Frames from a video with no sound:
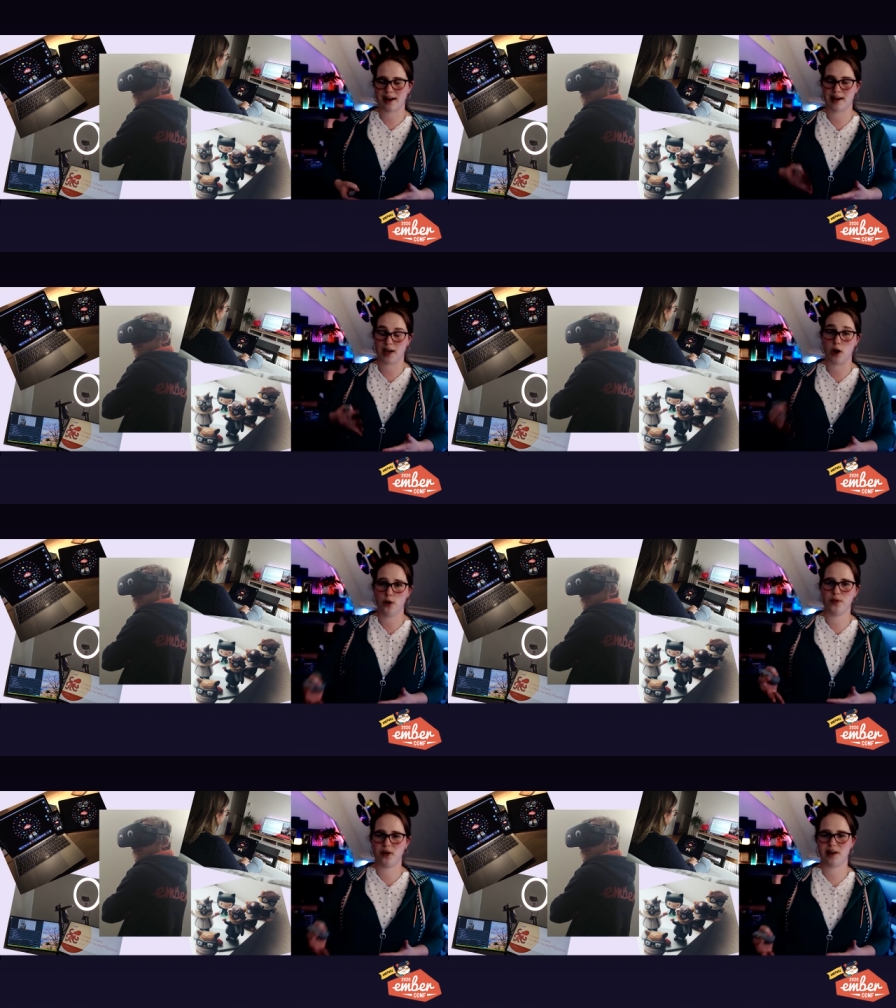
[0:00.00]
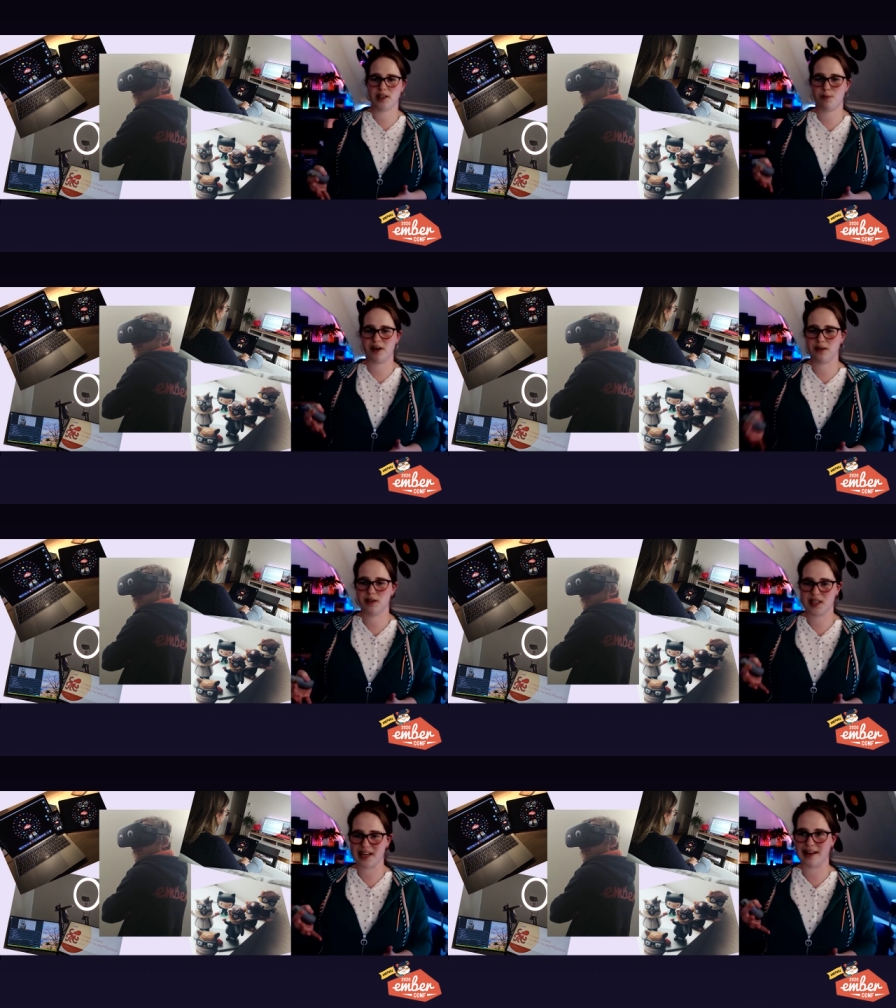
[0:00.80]
and I hope you're
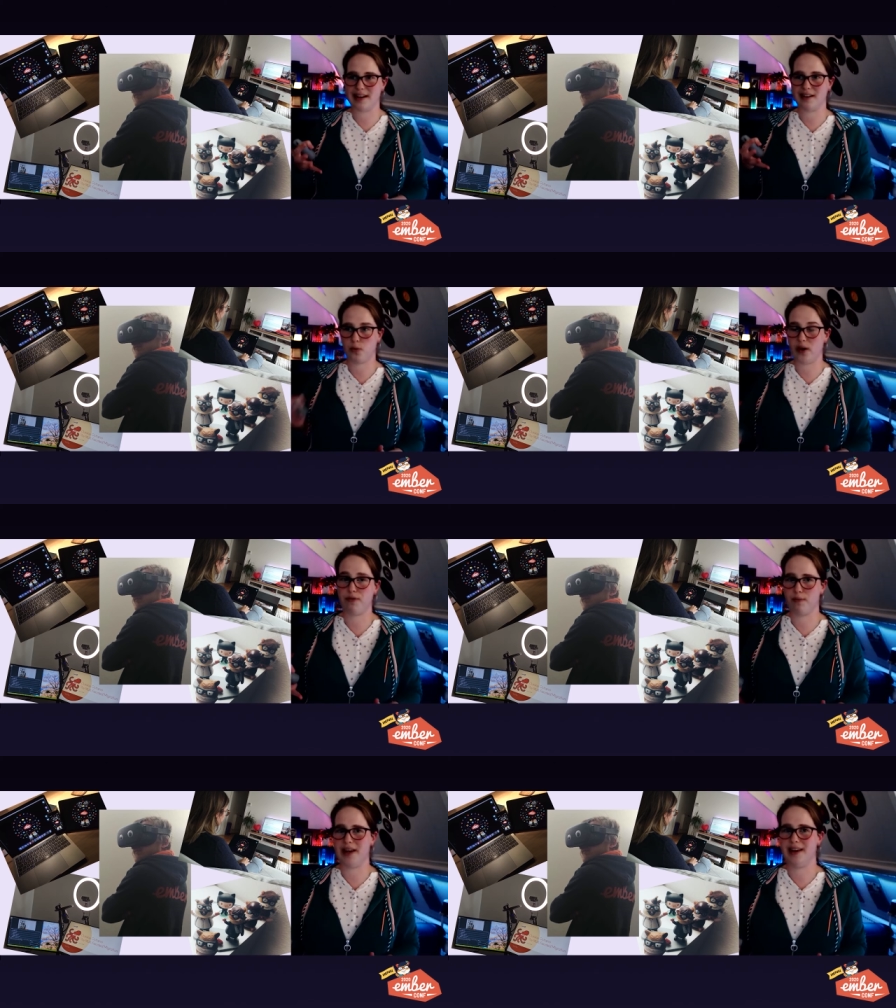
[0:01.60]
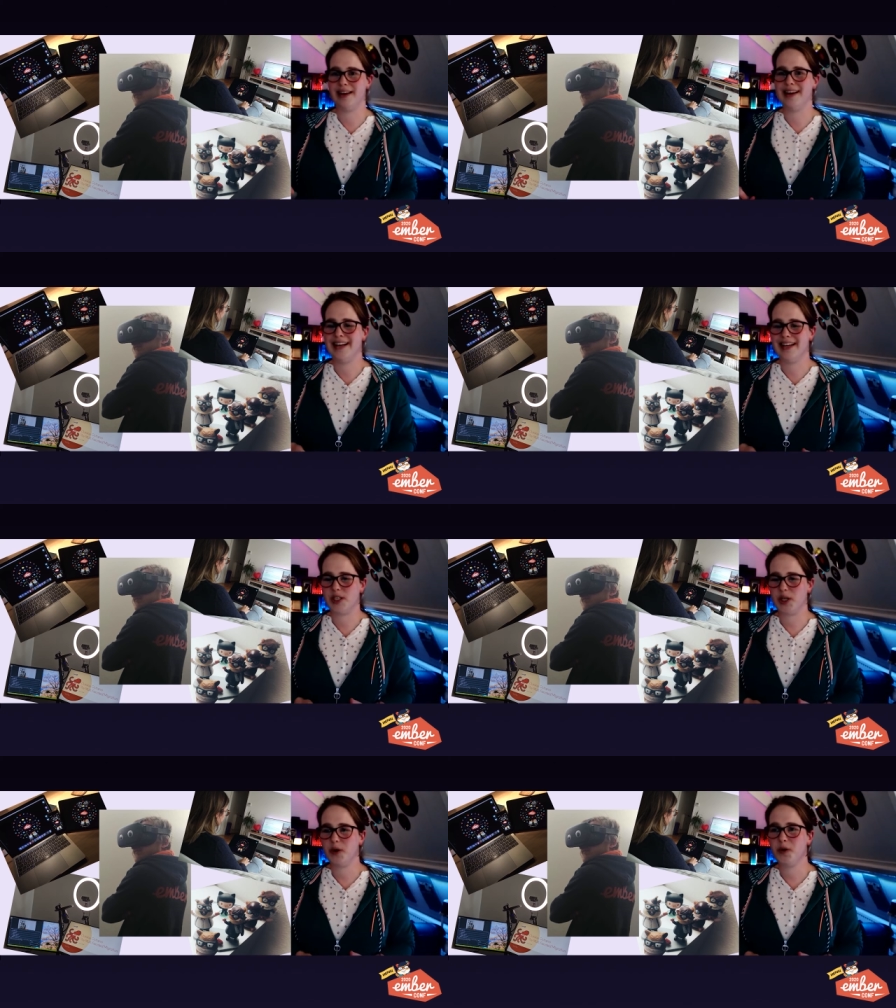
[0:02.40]
experiencing it with me
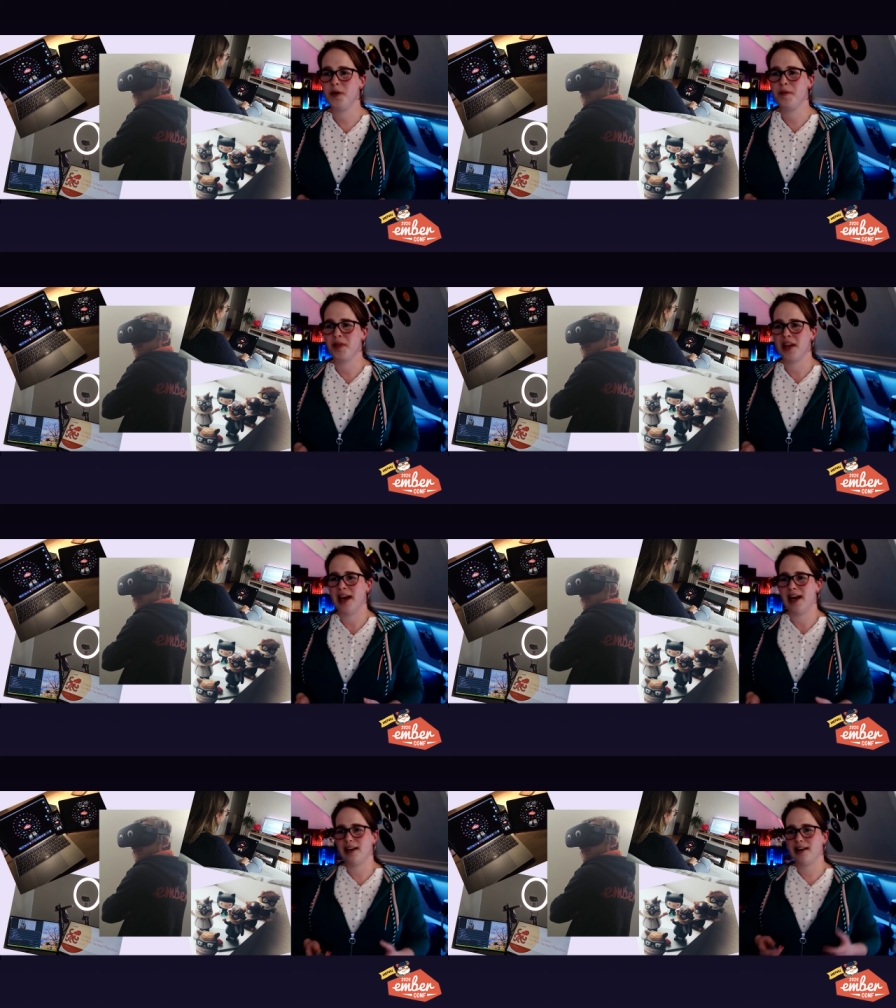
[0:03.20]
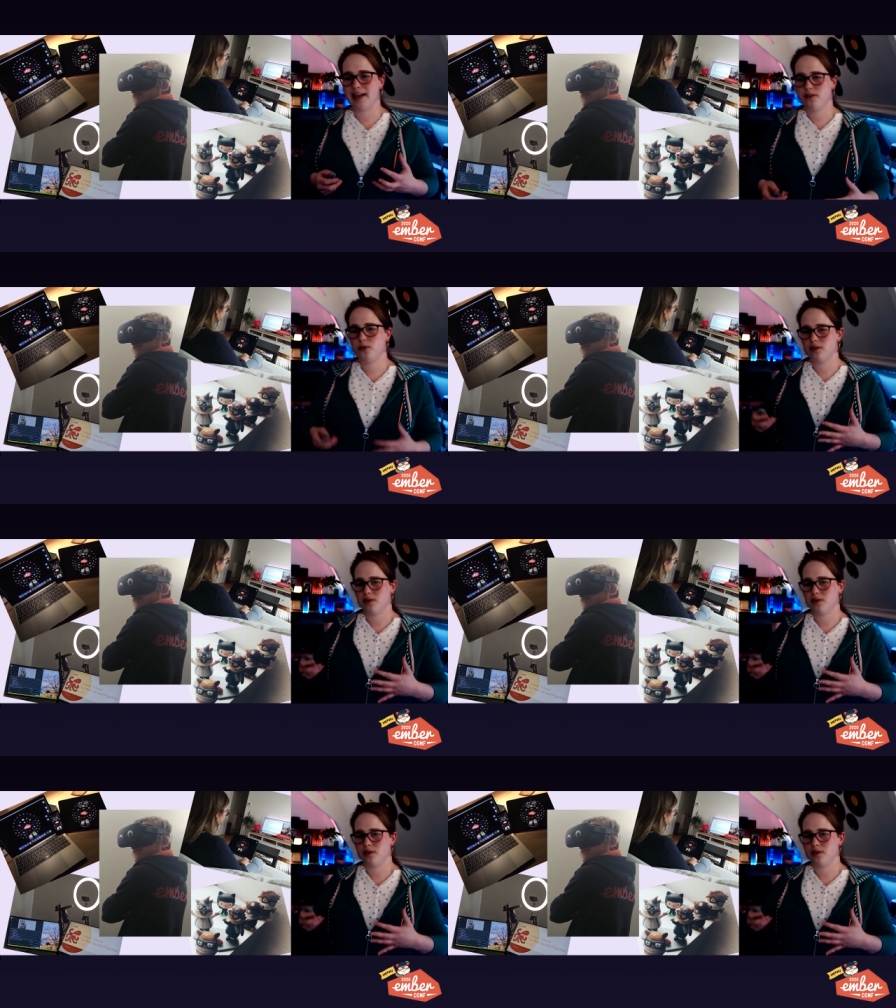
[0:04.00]
too, can